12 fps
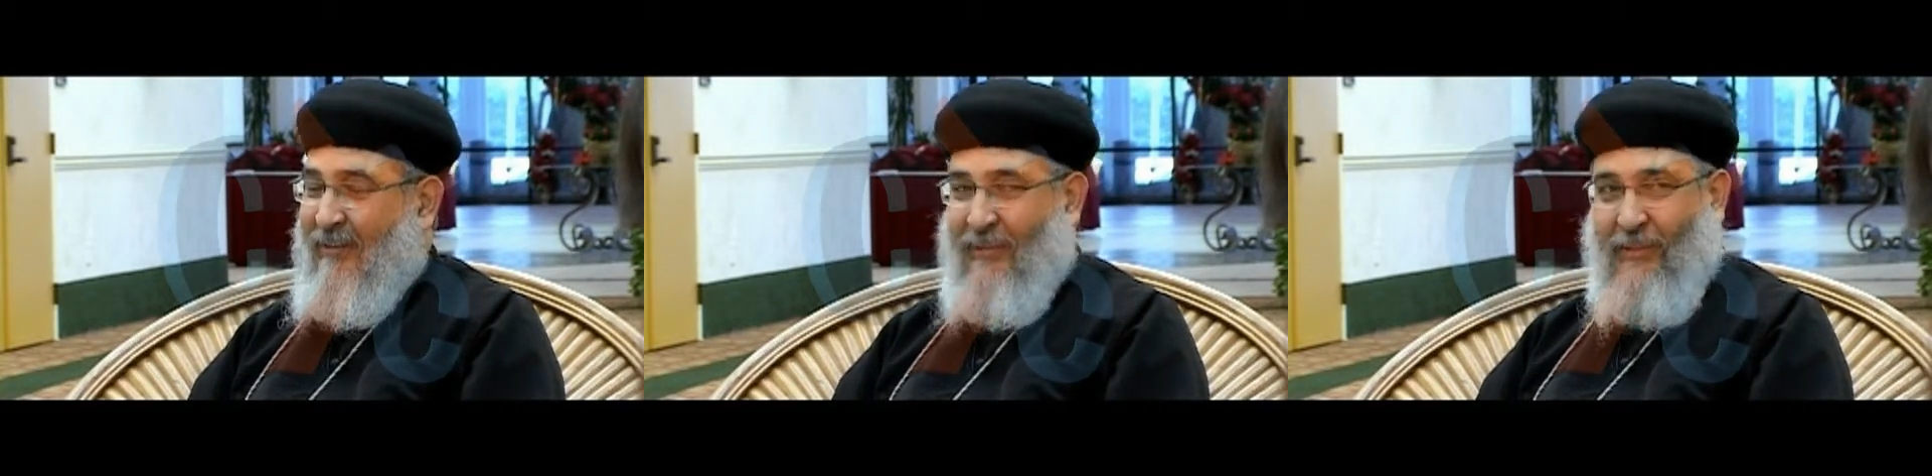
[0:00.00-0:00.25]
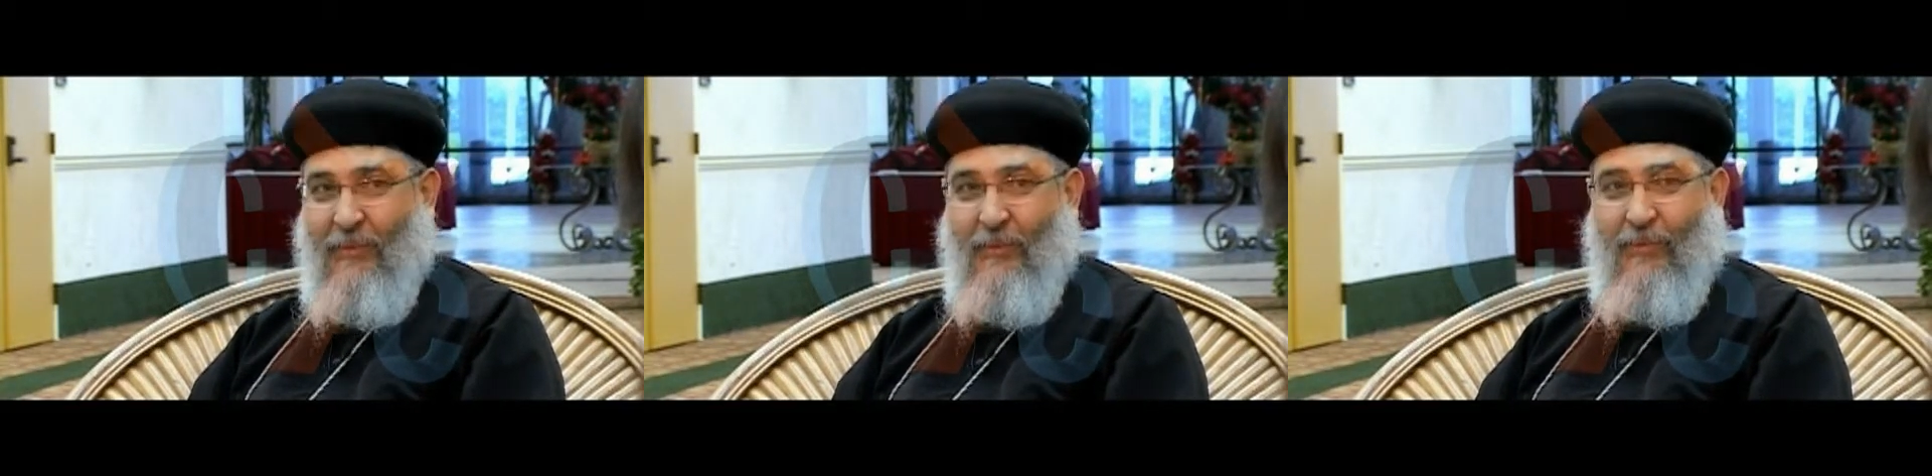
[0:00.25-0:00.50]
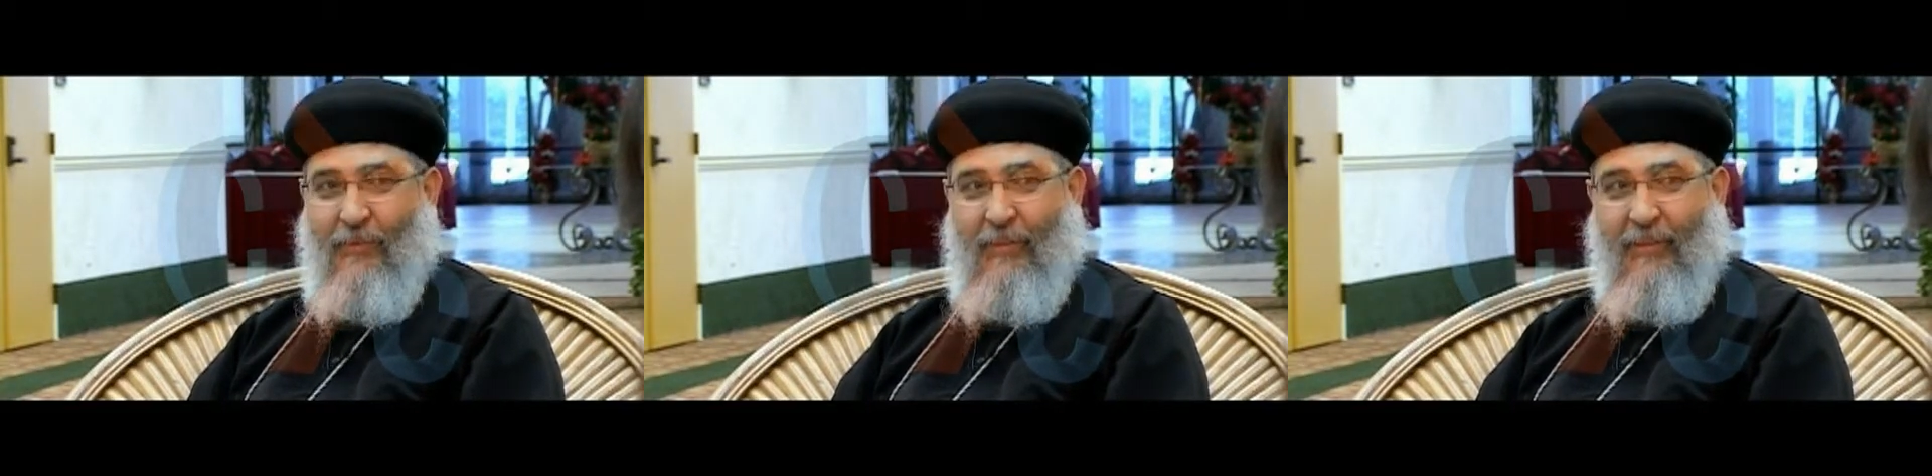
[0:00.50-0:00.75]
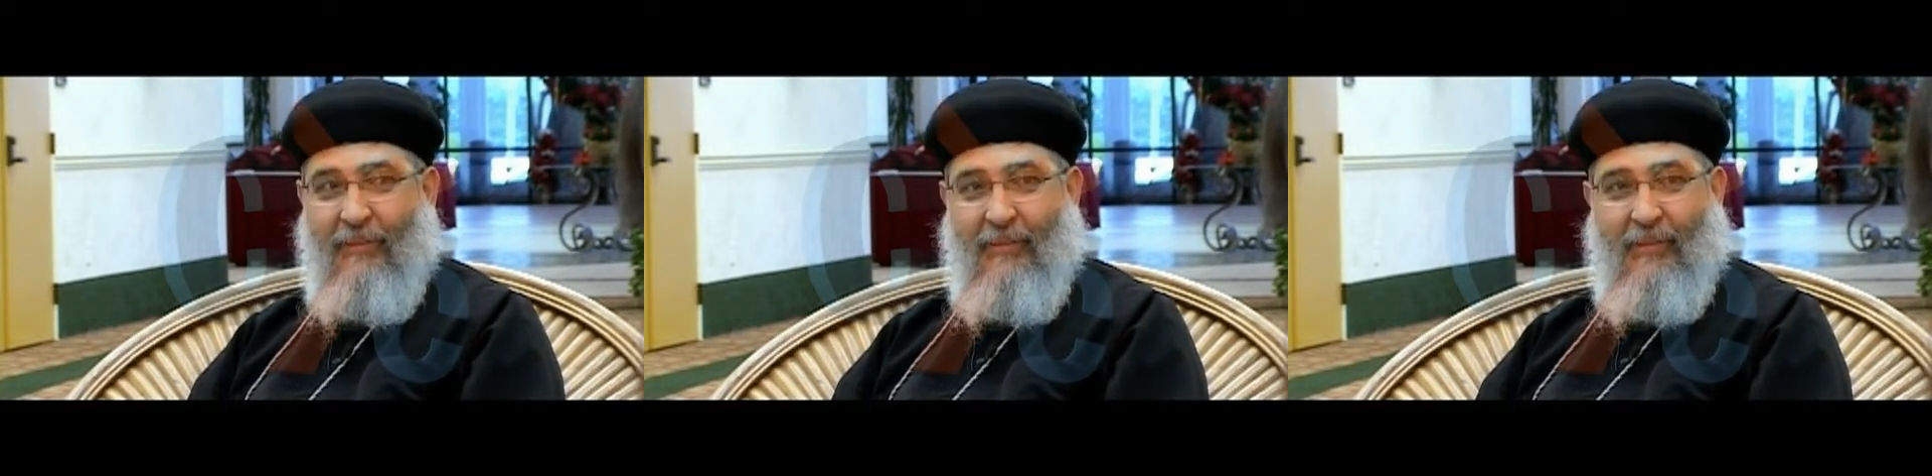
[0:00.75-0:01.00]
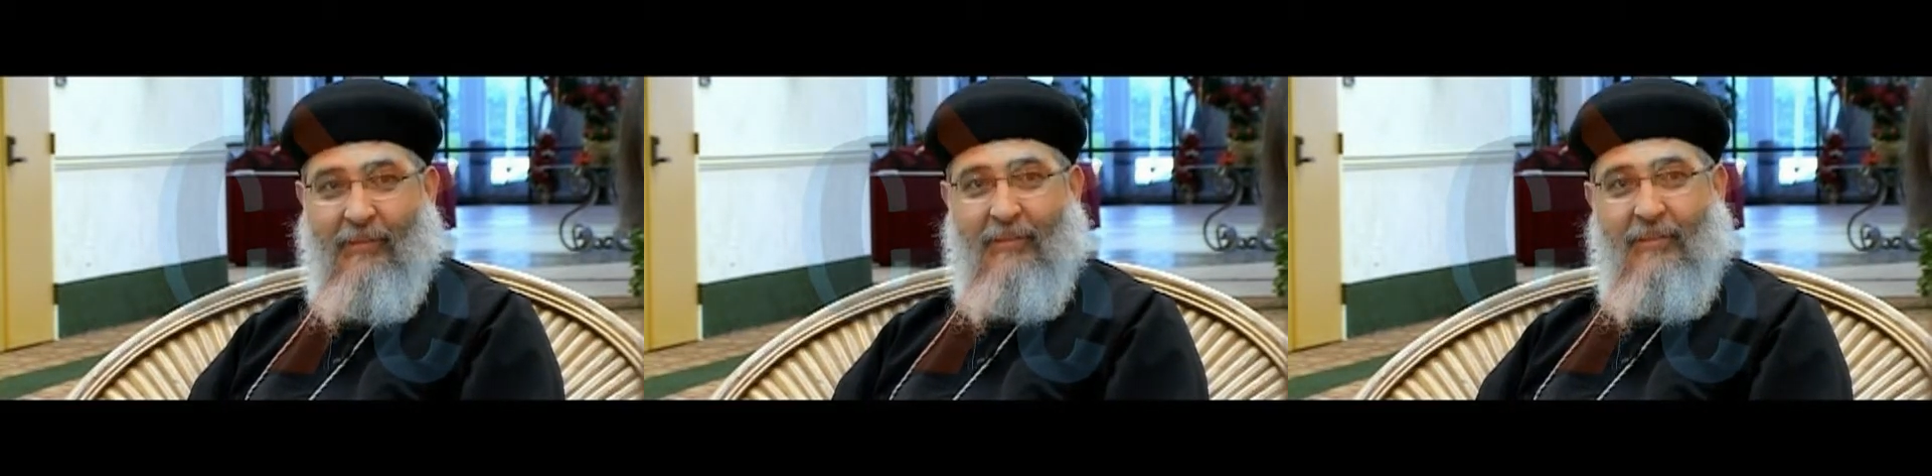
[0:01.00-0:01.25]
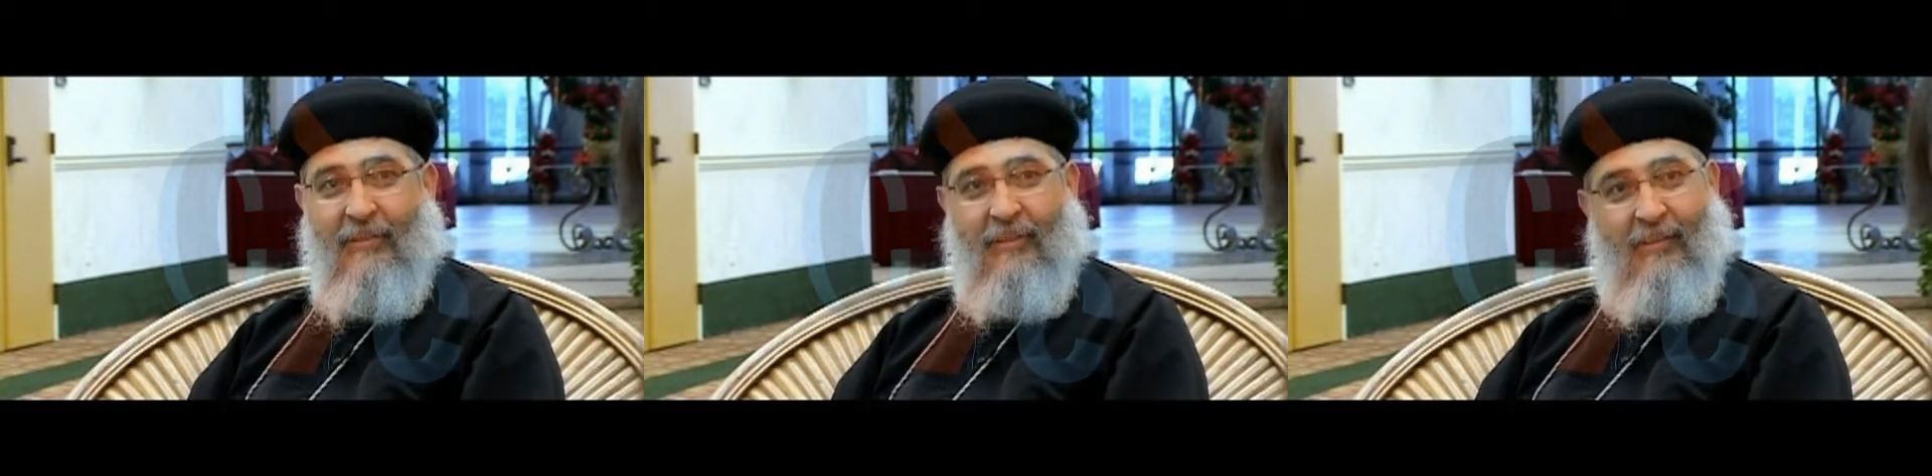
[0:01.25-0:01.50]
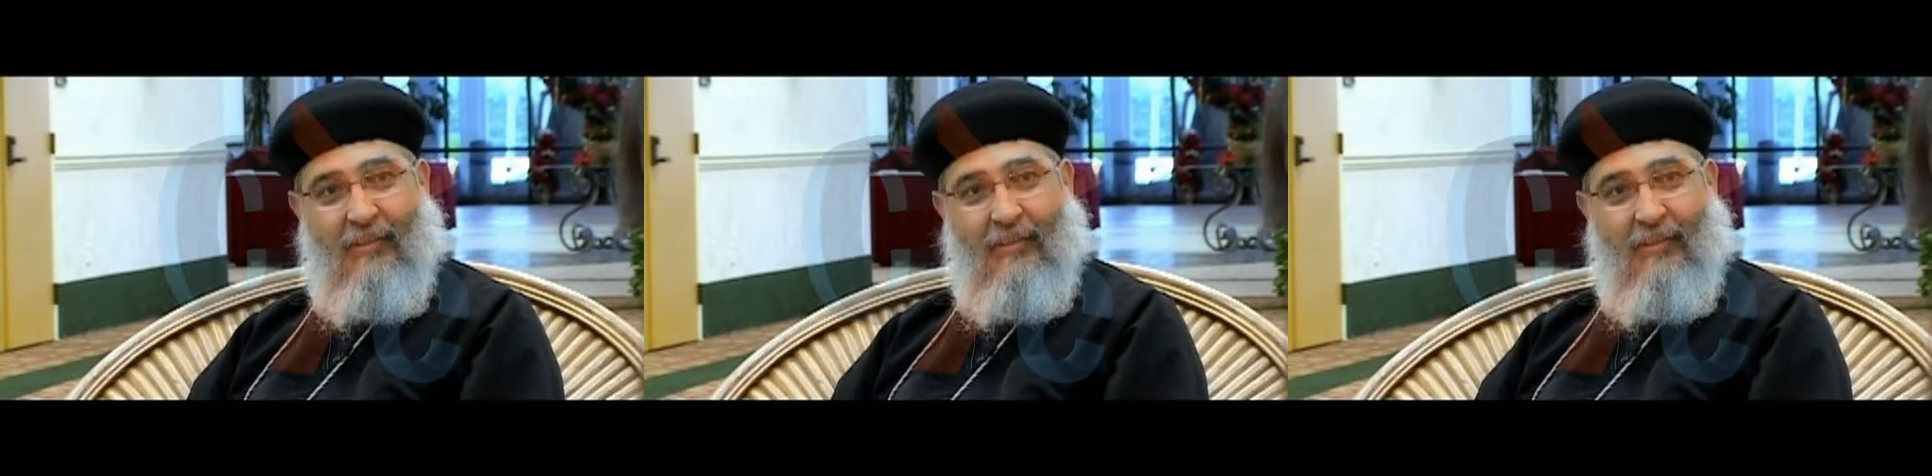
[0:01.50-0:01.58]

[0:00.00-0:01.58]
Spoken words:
the use of these things